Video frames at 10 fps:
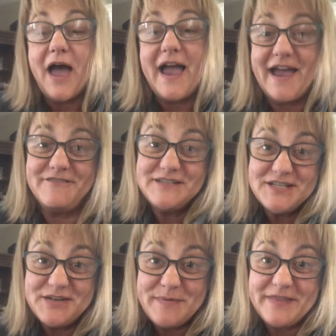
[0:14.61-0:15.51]
I have to
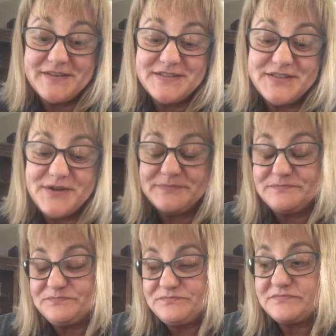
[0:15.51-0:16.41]
tell you about this, though,
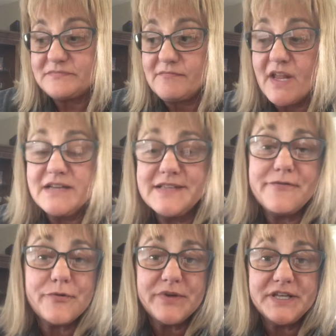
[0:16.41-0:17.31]
because I
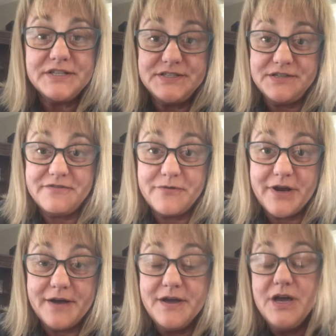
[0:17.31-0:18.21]
have a really good deal for
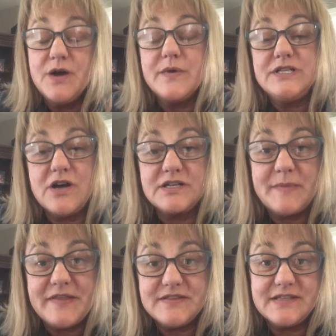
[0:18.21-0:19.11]
you. We talked
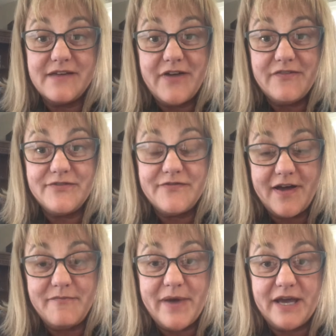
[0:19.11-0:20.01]
about the Safe Haven
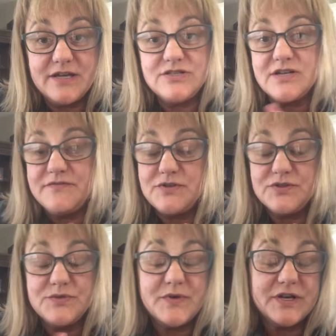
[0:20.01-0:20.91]
5 package, and I've
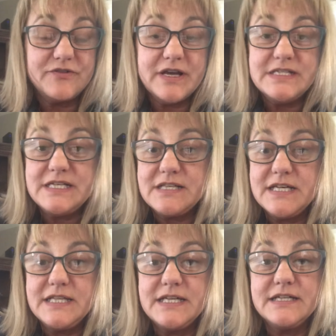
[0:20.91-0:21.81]
told you what a great deal
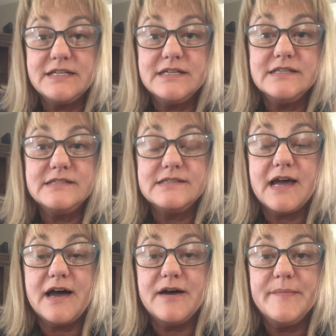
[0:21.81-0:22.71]
I think it is
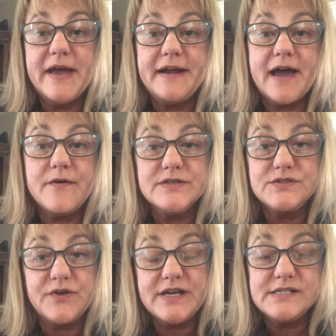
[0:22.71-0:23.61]
and how
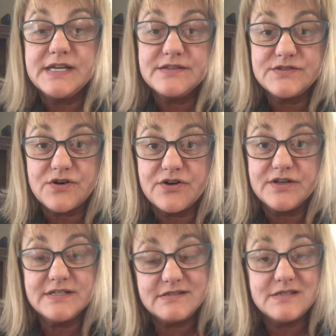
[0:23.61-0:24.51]
it's great to get
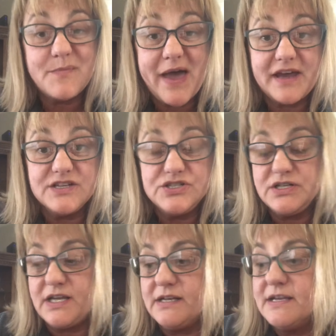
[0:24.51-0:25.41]
started. It's the package
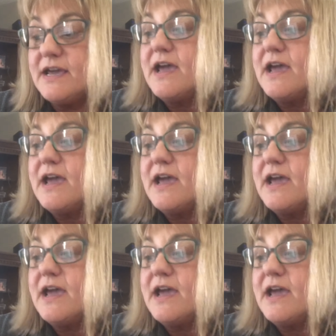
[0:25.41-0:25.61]
you need.